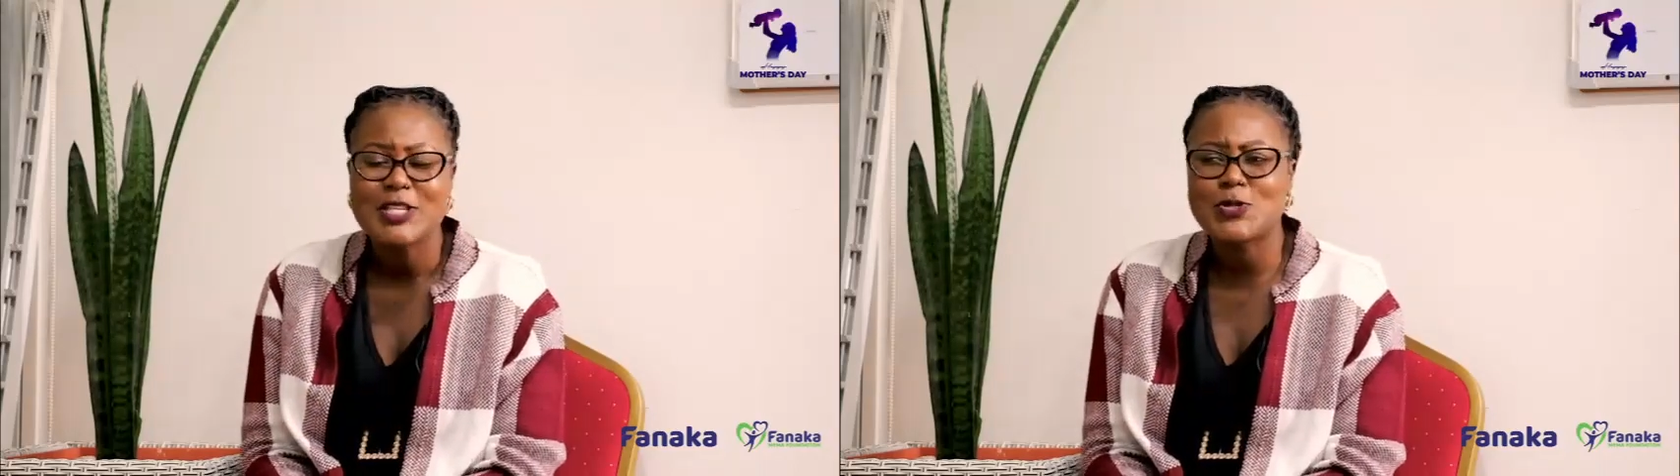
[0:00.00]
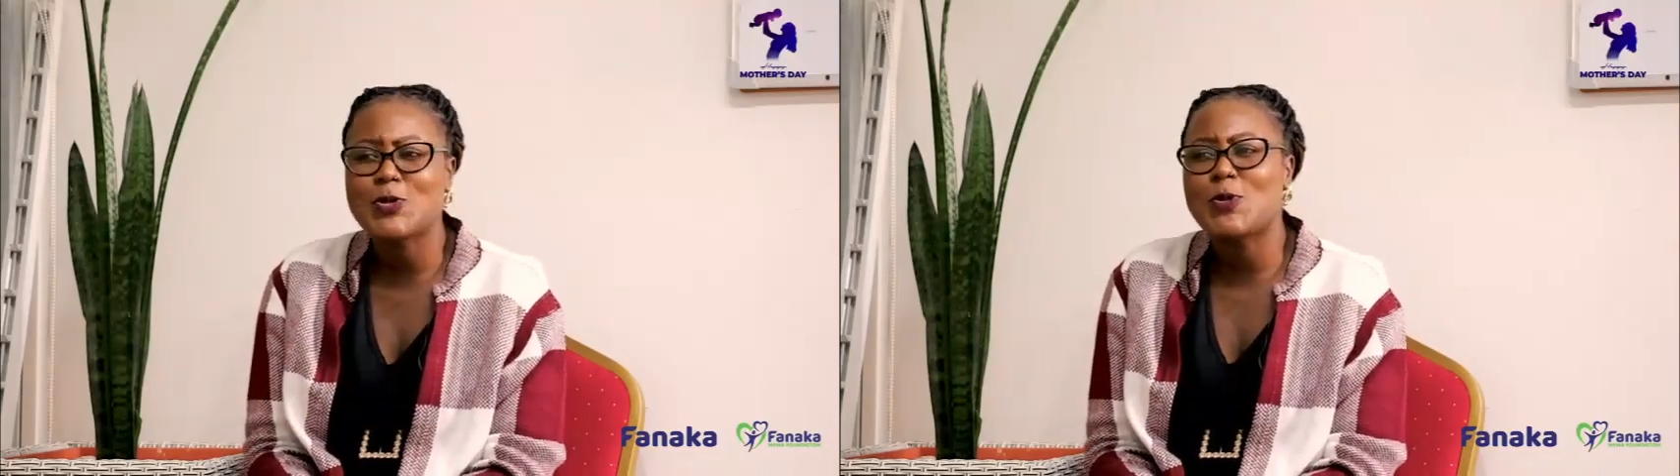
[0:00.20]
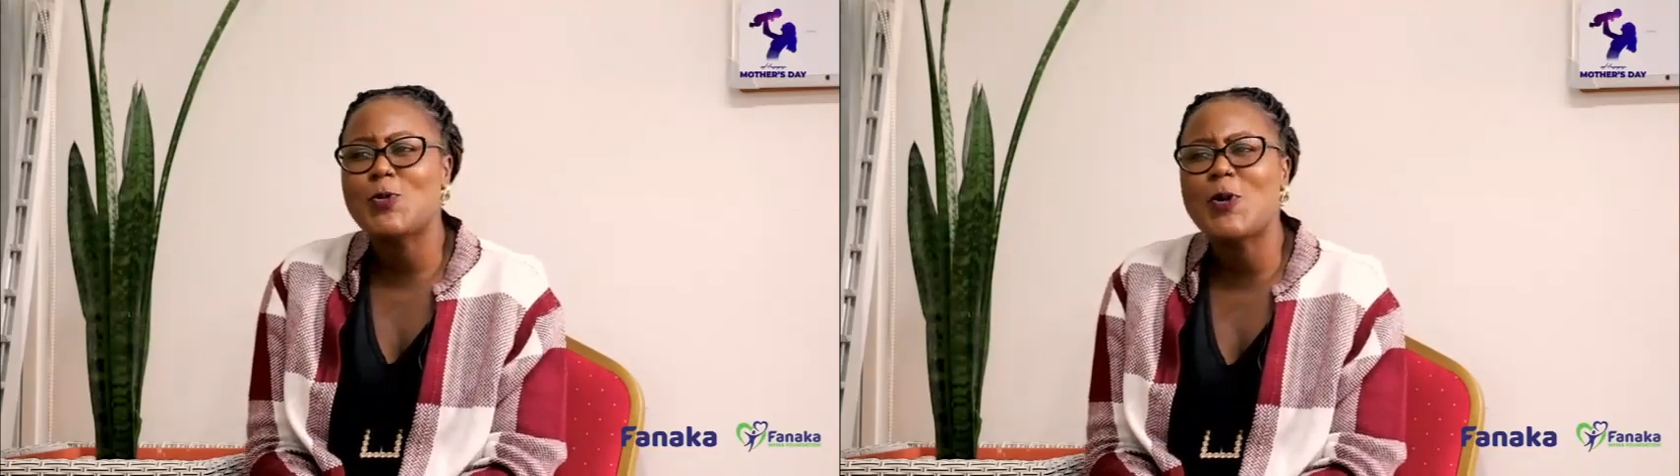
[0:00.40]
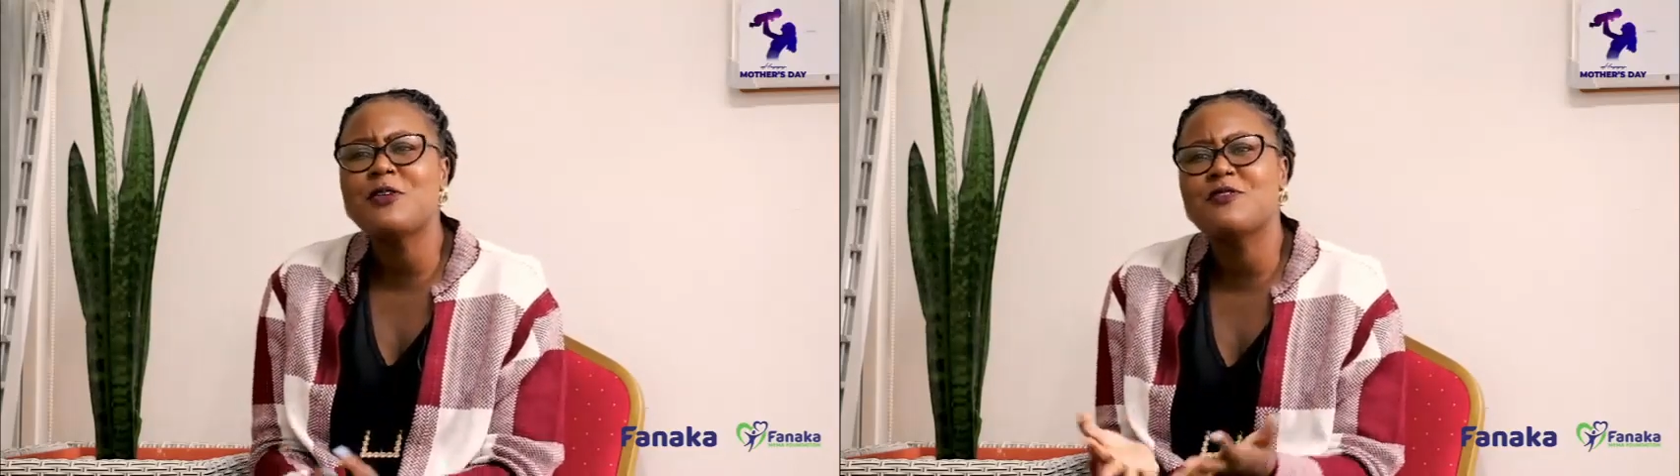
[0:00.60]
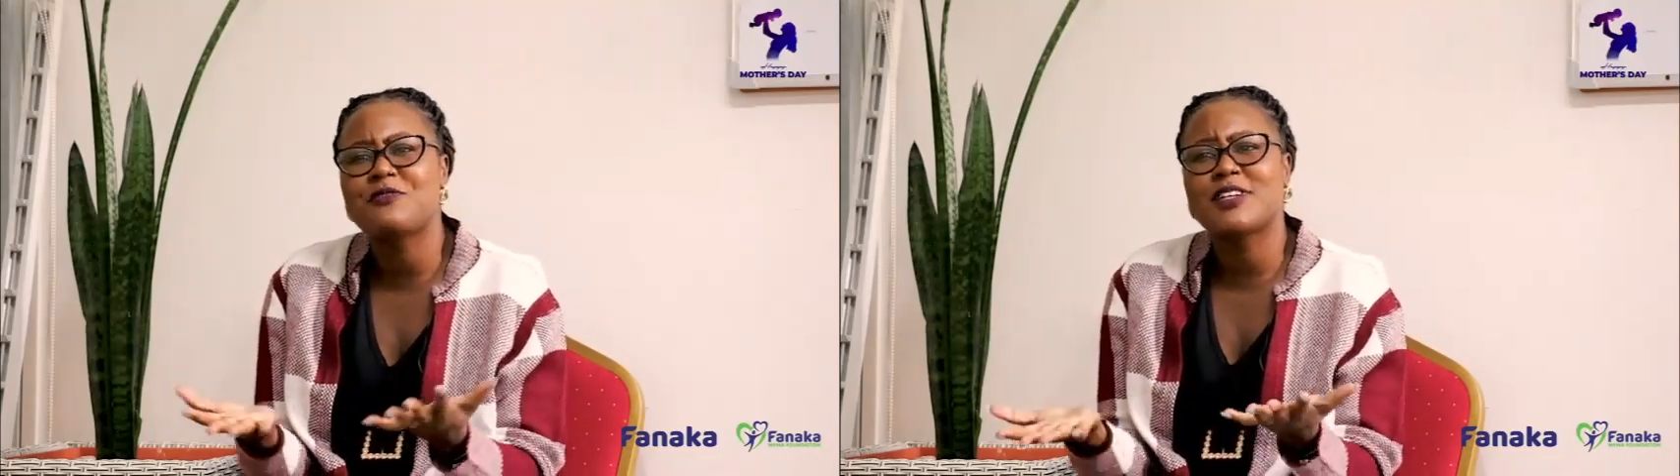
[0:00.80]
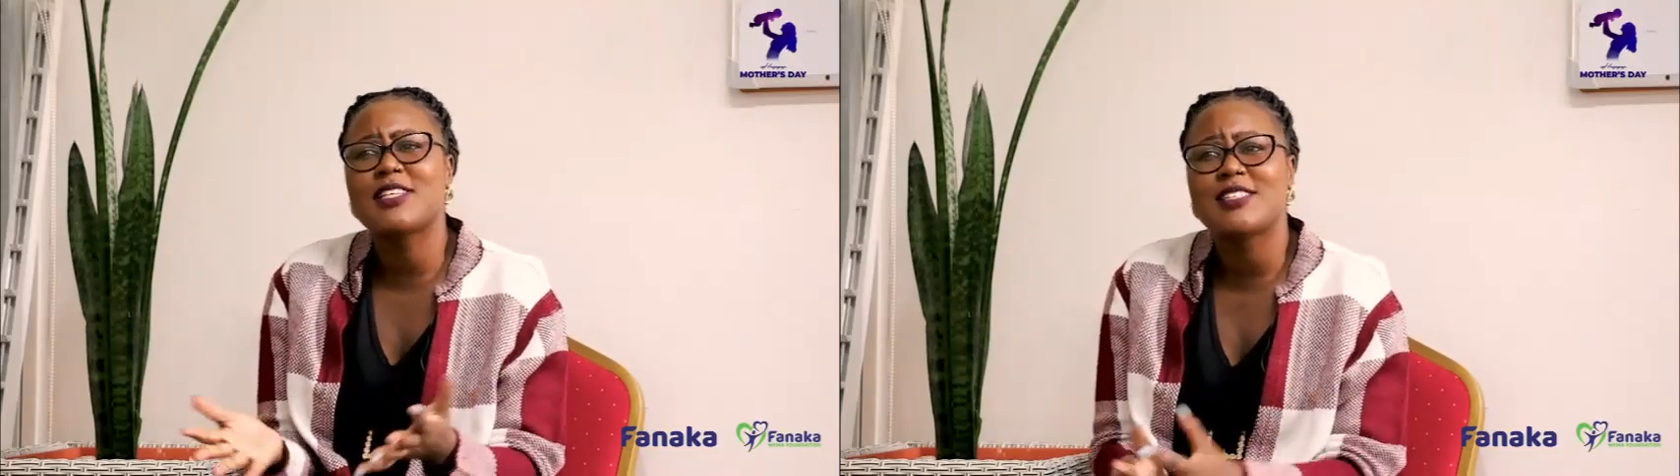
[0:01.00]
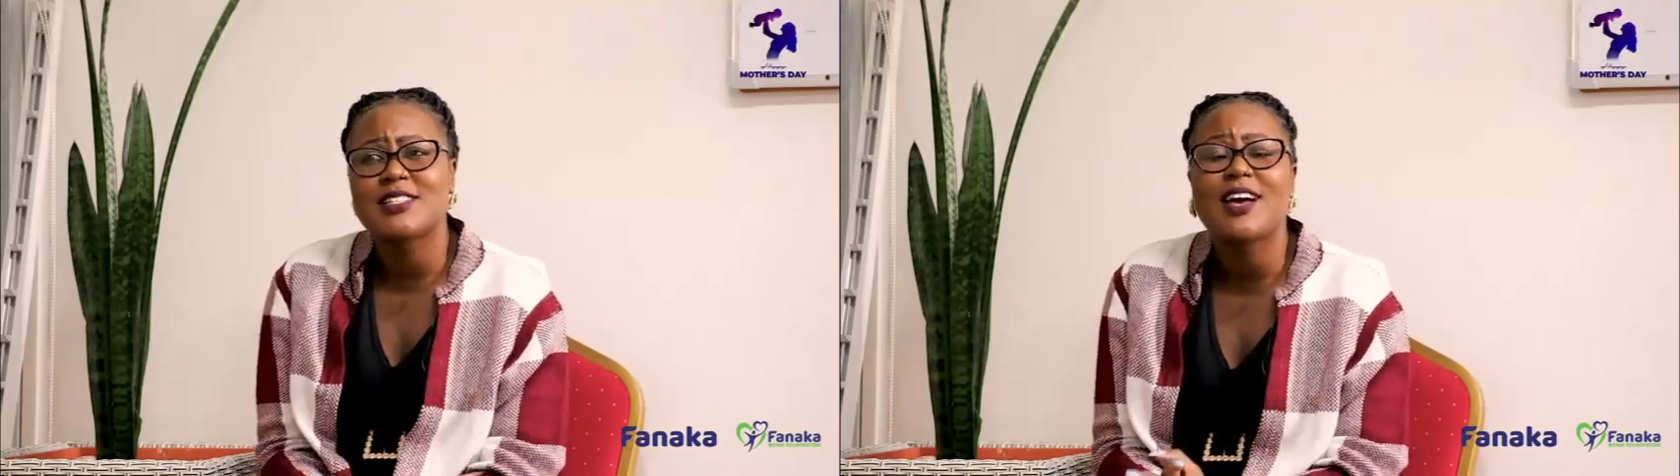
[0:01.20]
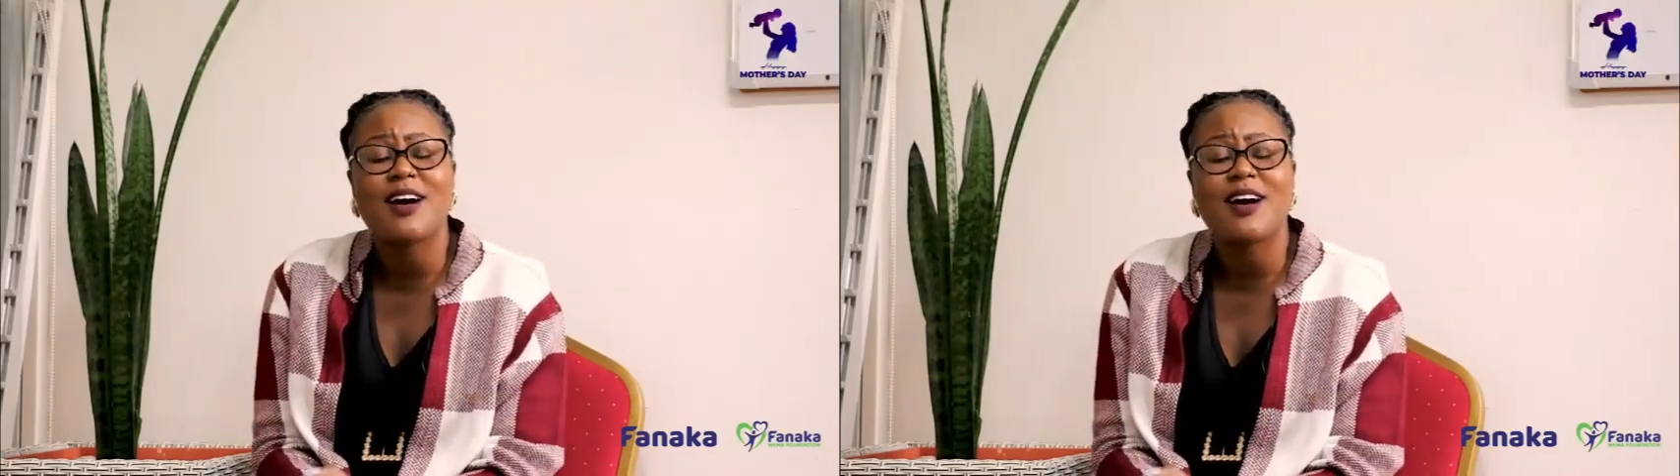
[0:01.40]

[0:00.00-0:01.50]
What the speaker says: So one of the factors that